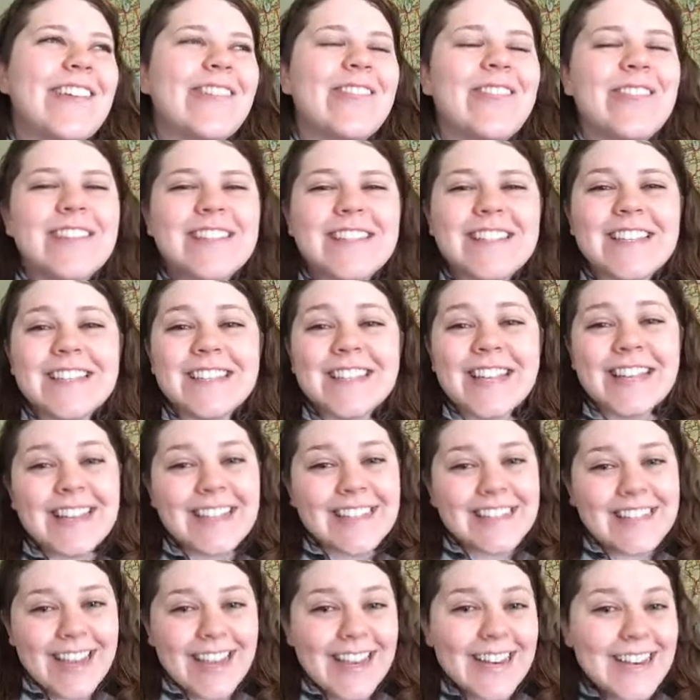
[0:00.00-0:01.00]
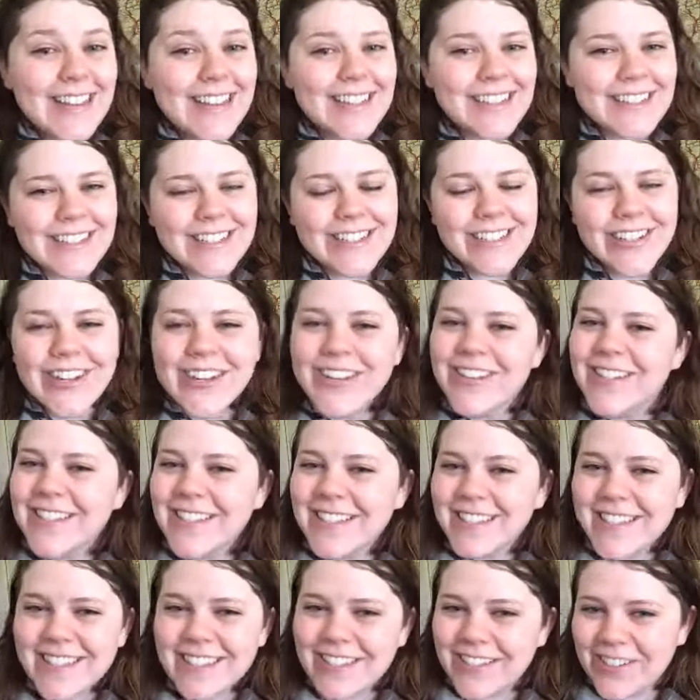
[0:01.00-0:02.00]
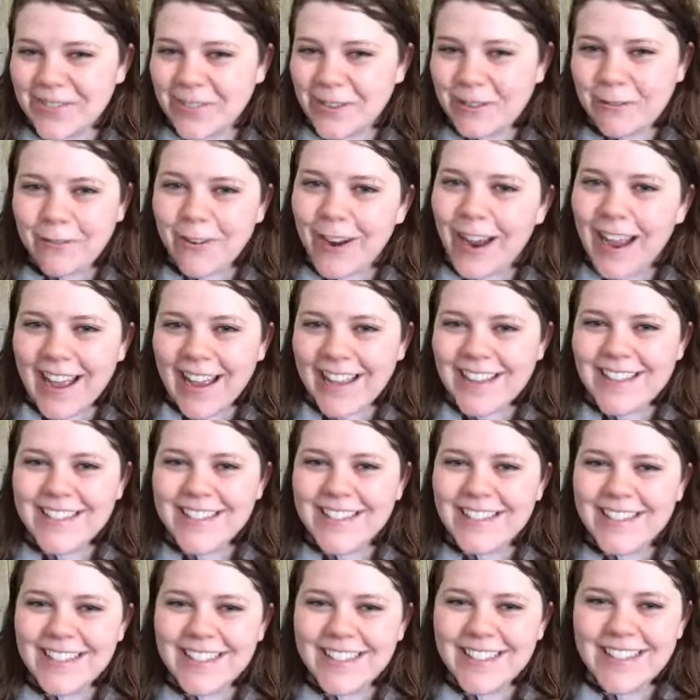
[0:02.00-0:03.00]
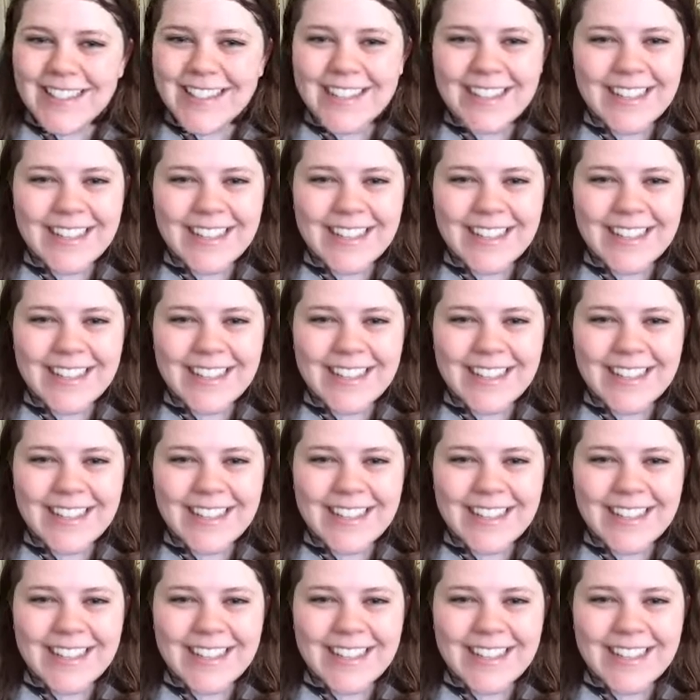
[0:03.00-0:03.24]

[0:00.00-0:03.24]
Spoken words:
Well, is this like a date night dinner or is this dinner with friends?